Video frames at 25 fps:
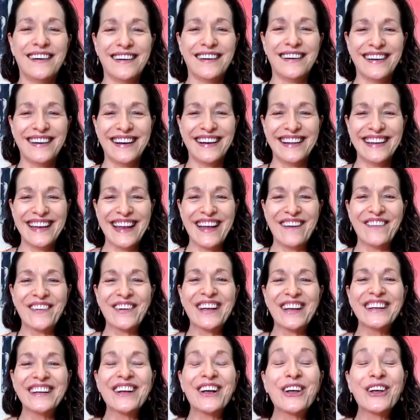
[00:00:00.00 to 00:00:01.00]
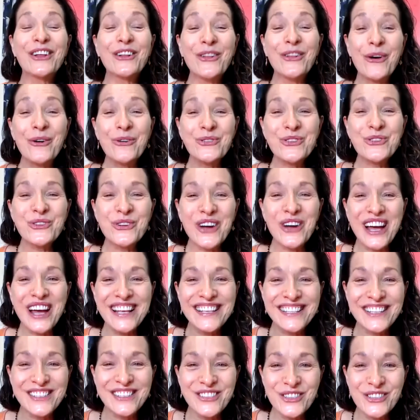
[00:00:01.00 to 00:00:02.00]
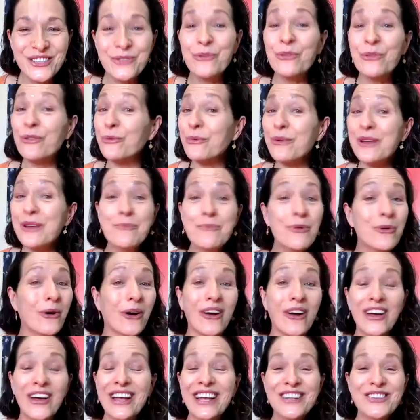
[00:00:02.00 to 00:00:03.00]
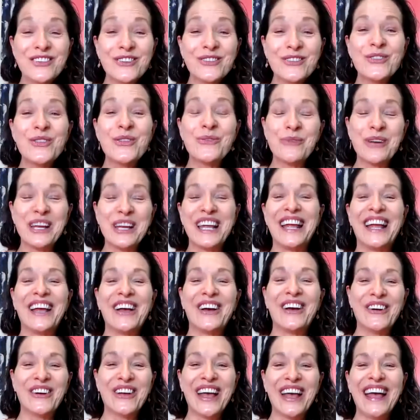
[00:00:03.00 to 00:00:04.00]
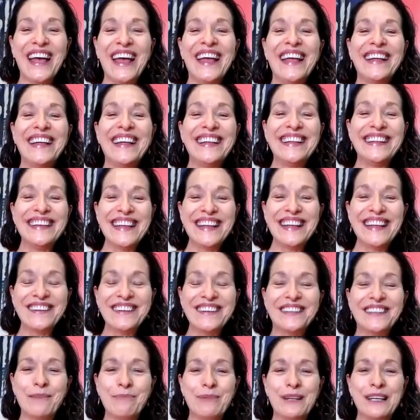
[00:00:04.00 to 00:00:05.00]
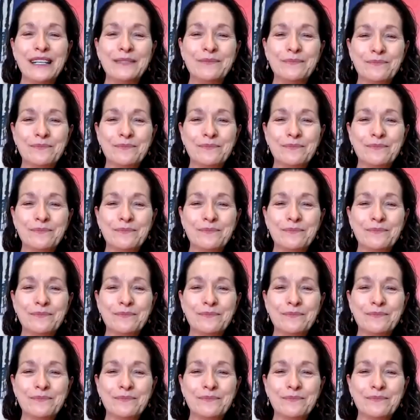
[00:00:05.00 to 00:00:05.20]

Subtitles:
And now we're going to close your eyes and do 3 more, just 3, okay? Inhale deeply.